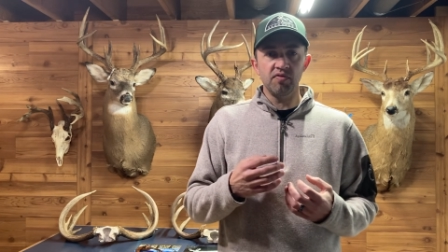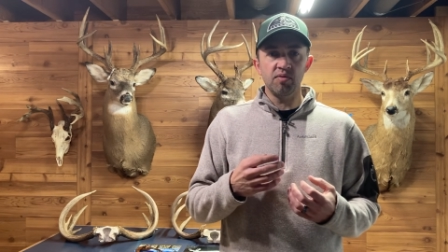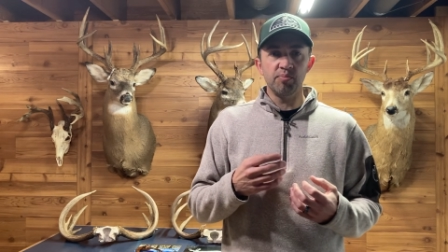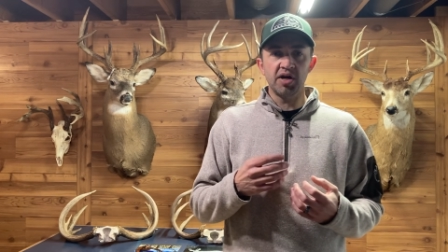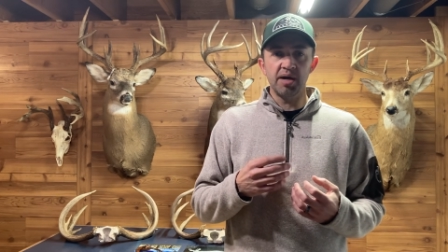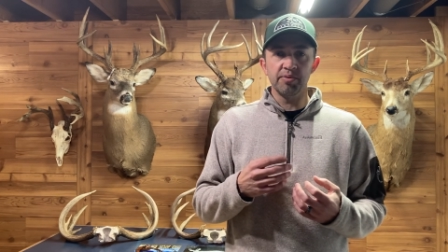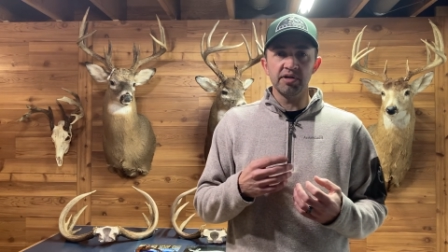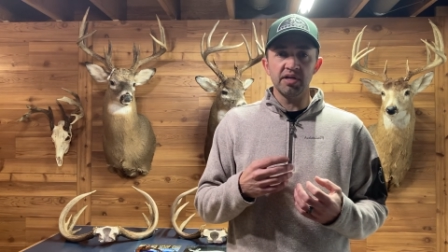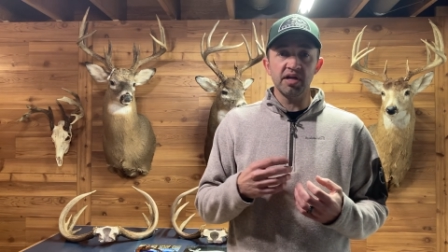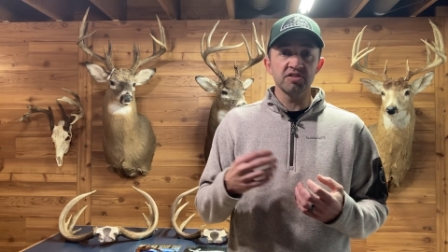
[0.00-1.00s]
own
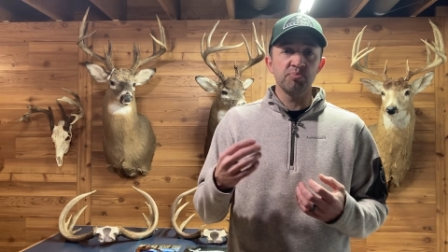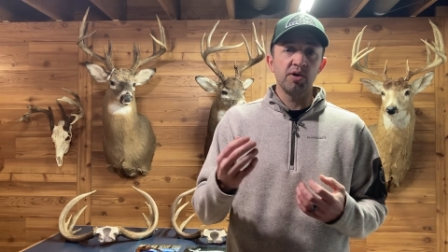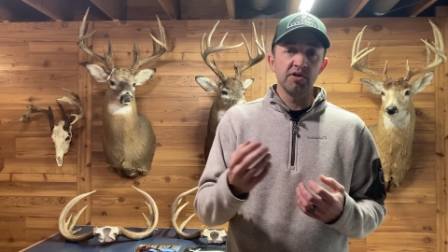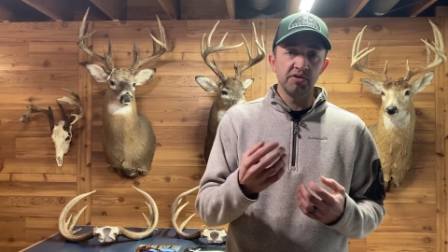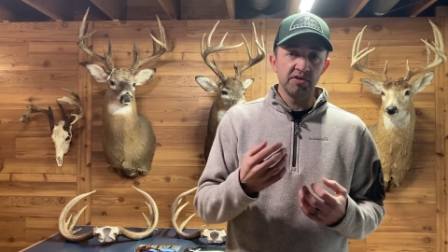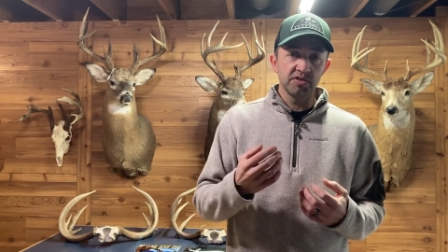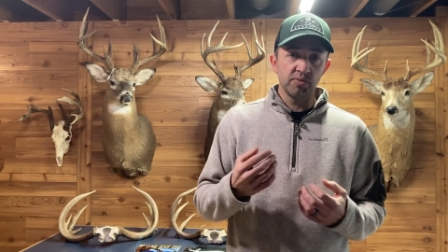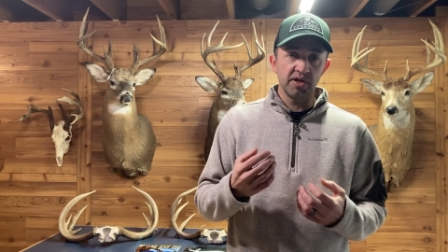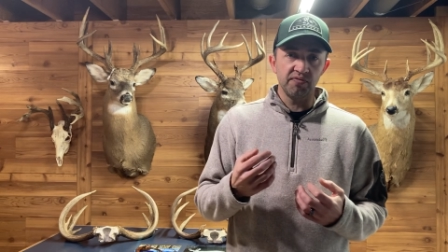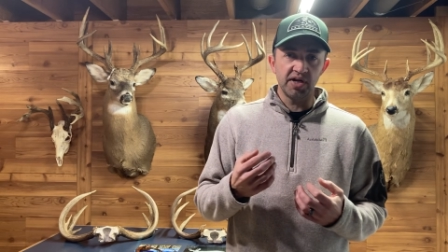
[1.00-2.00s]
property as part of the
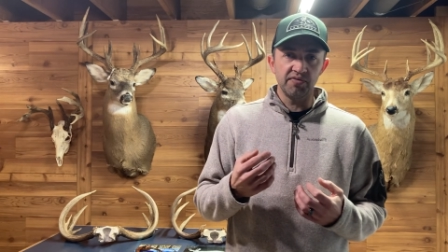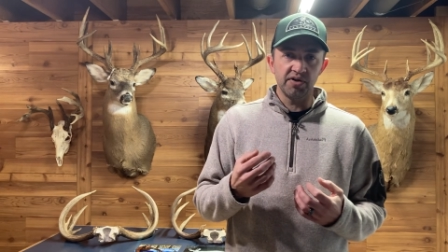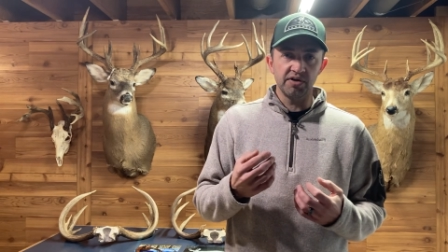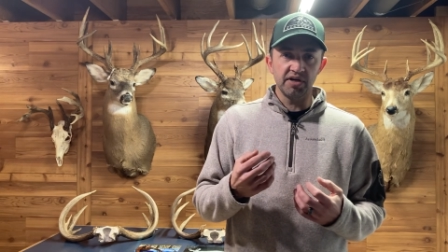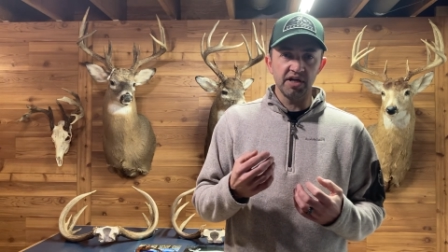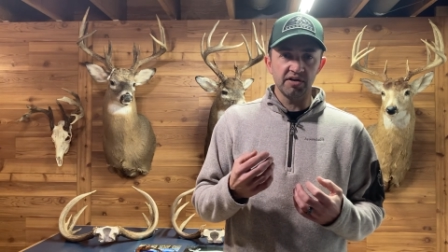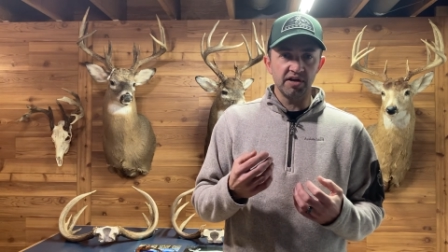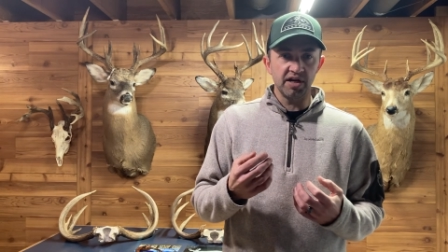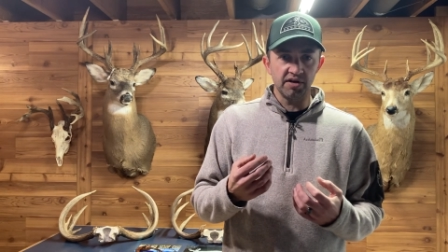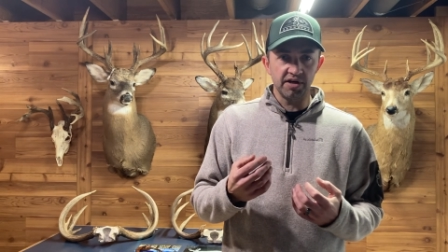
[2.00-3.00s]
2,500 acre
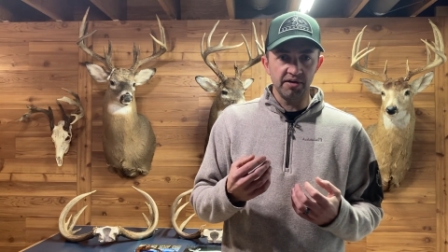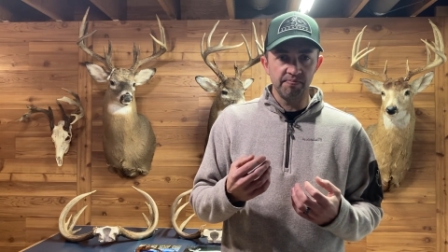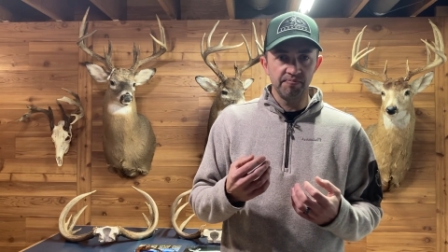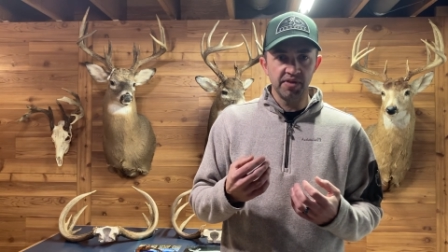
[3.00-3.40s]
area.